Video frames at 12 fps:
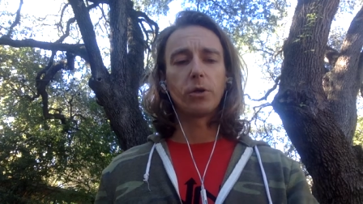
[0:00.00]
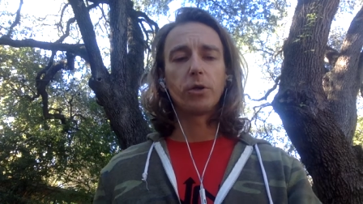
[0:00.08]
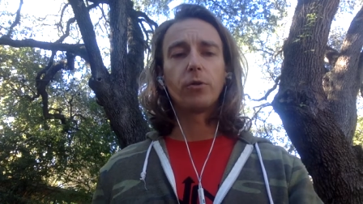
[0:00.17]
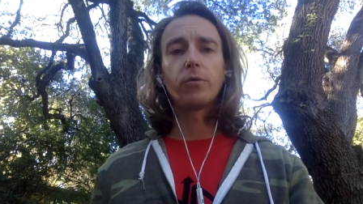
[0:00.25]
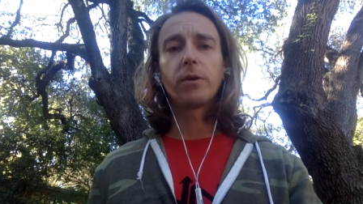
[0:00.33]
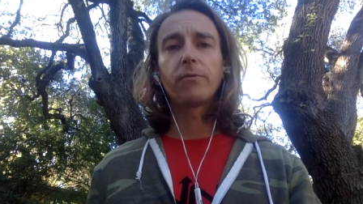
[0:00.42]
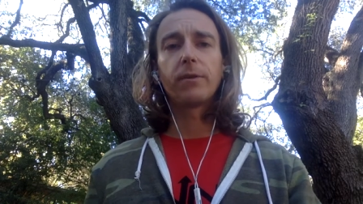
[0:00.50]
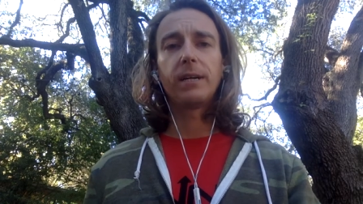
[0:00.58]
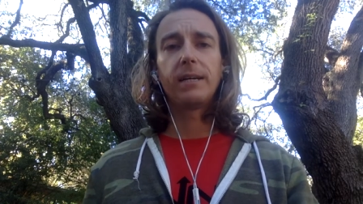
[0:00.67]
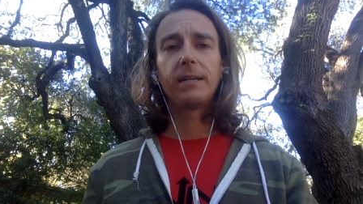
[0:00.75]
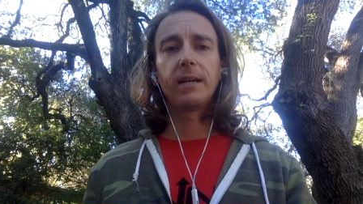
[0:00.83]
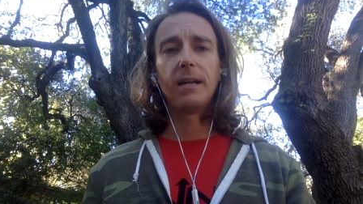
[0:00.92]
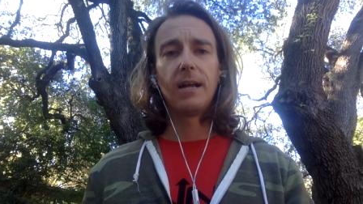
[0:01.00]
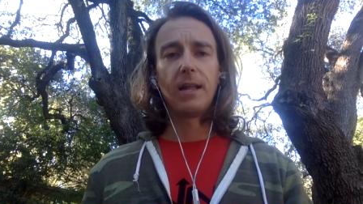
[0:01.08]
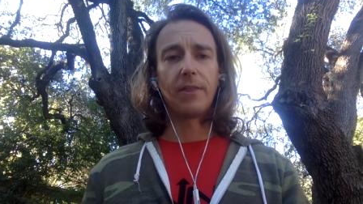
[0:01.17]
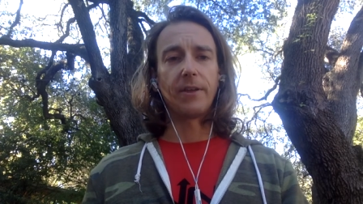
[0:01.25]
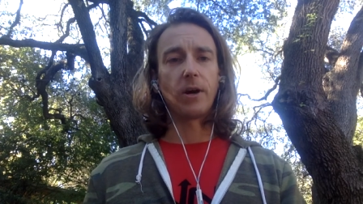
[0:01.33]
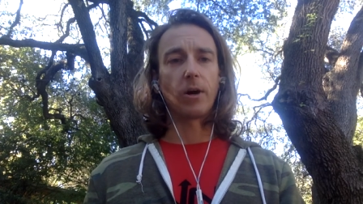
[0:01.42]
You can read
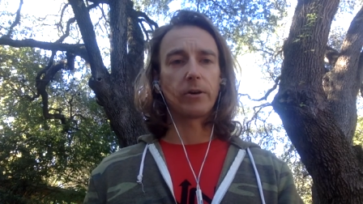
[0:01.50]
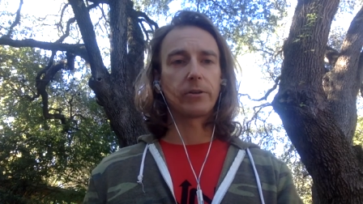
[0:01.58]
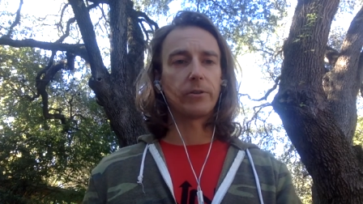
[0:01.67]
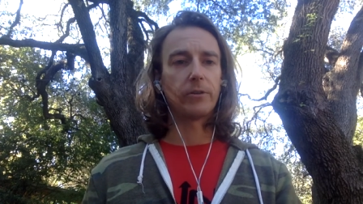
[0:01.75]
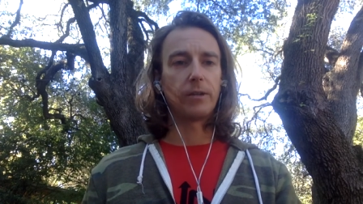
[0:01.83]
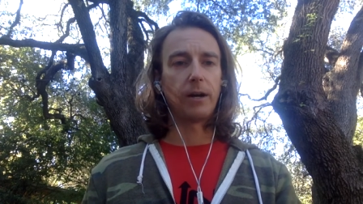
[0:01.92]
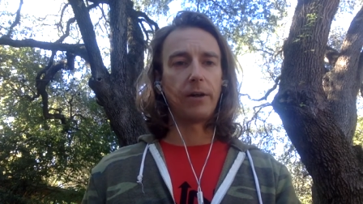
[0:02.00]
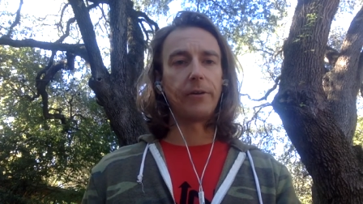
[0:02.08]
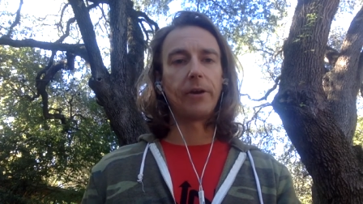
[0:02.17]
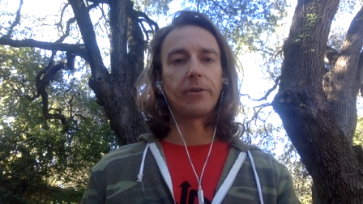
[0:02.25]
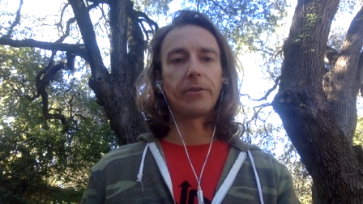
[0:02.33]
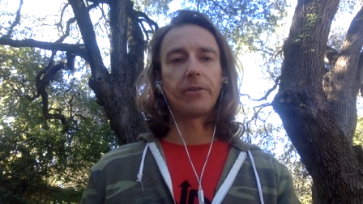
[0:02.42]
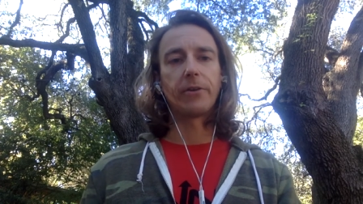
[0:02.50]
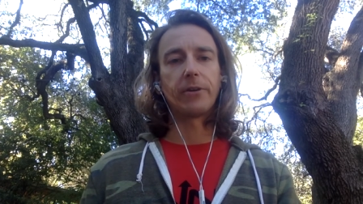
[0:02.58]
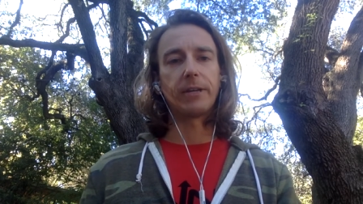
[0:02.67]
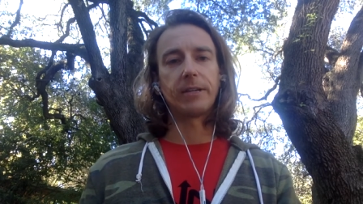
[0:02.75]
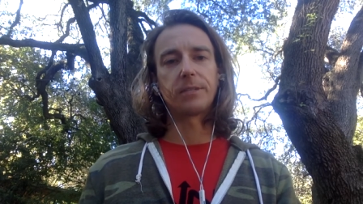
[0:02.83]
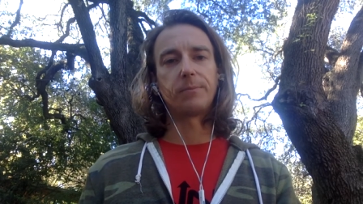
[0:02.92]
the article on
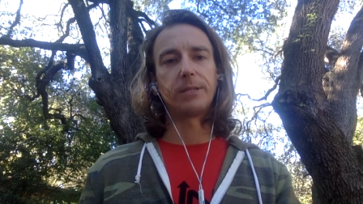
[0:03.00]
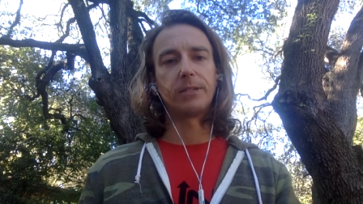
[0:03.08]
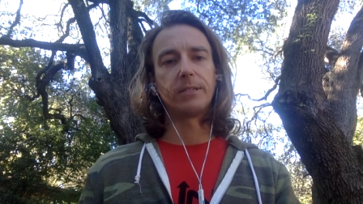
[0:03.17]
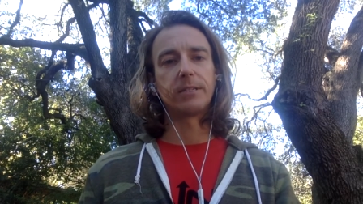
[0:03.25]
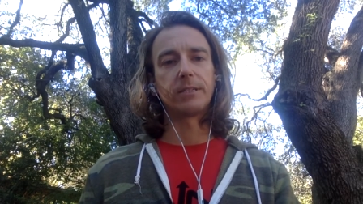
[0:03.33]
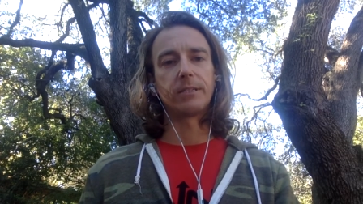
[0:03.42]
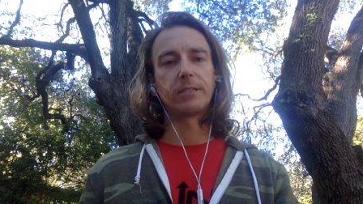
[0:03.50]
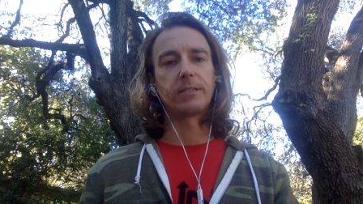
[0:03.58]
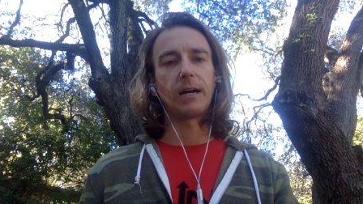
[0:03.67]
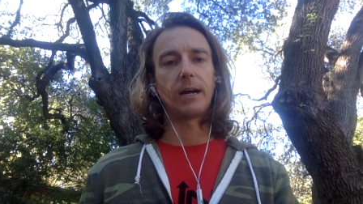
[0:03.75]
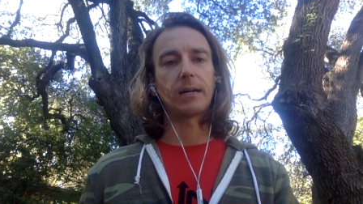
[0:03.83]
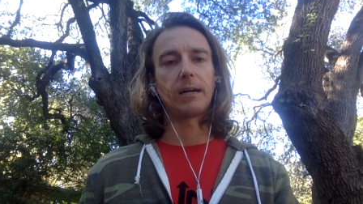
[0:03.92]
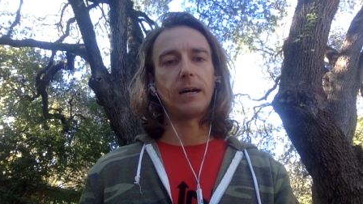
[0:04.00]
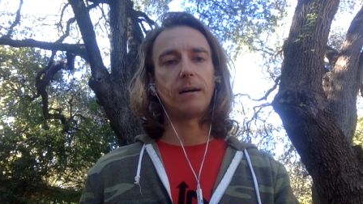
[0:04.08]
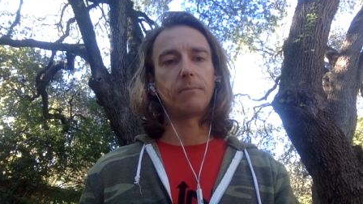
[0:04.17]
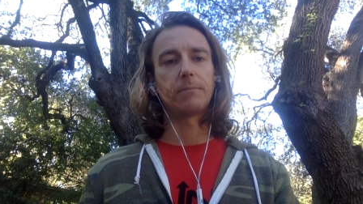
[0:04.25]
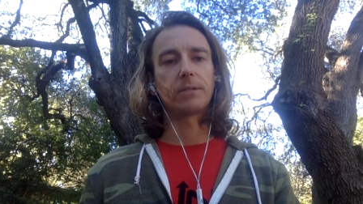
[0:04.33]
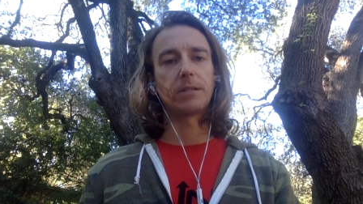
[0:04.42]

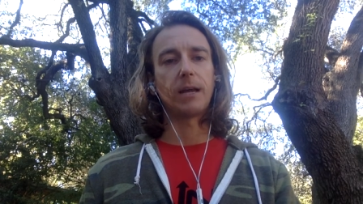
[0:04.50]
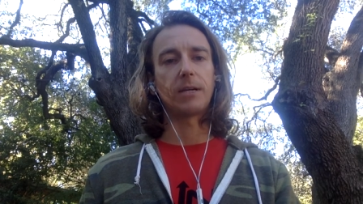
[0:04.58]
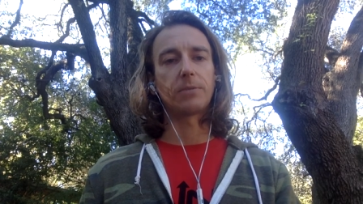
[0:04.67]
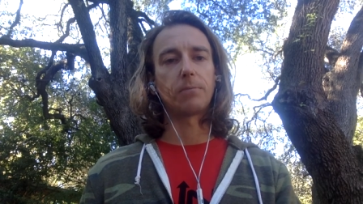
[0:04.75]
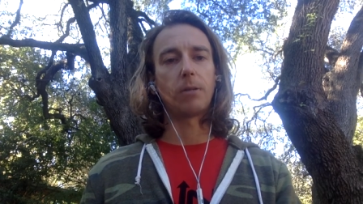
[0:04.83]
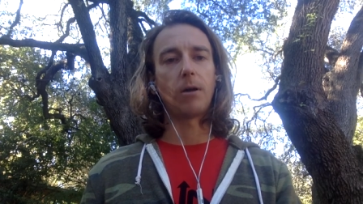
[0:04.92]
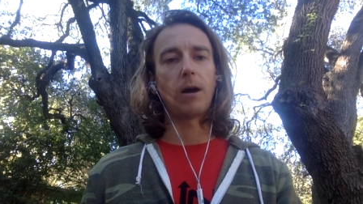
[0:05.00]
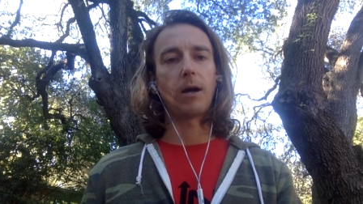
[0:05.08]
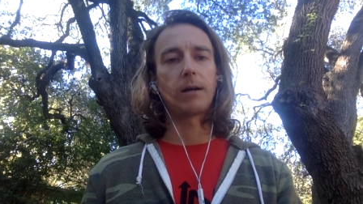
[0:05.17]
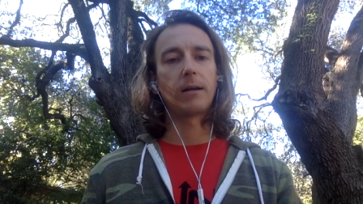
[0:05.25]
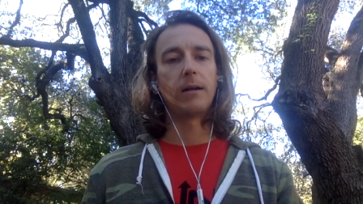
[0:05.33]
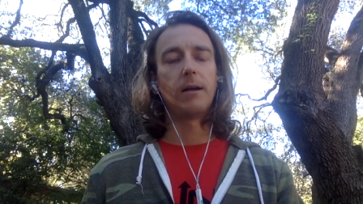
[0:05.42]
under30experiences.com slash blog.